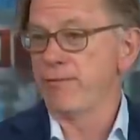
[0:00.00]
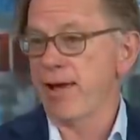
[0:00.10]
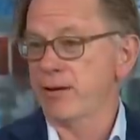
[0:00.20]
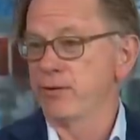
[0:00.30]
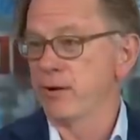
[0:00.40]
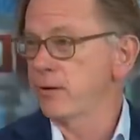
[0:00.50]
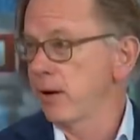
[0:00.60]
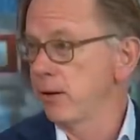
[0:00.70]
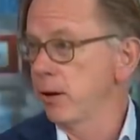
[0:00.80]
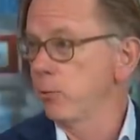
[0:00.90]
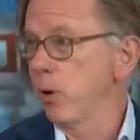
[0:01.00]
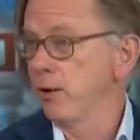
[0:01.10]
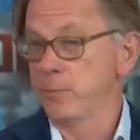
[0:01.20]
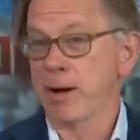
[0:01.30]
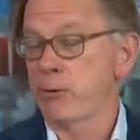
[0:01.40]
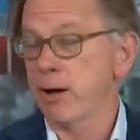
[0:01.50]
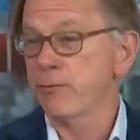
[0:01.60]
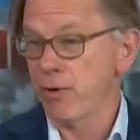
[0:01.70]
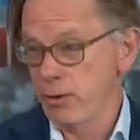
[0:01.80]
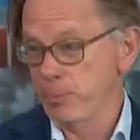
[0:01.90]
facts dictated otherwise, my
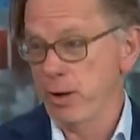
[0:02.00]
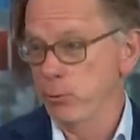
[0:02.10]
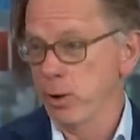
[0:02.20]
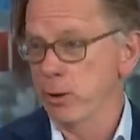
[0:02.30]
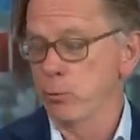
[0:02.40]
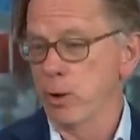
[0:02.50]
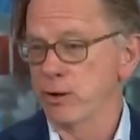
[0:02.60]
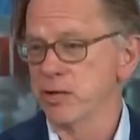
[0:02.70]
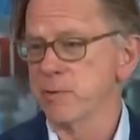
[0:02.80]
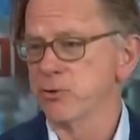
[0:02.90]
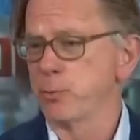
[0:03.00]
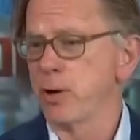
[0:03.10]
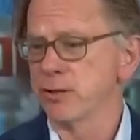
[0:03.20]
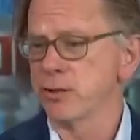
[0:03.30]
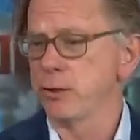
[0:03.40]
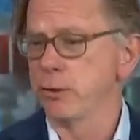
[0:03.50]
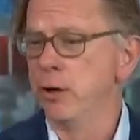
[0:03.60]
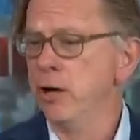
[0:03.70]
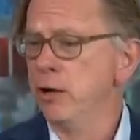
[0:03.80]
grandfather, by the way, the Watergate special prosecutor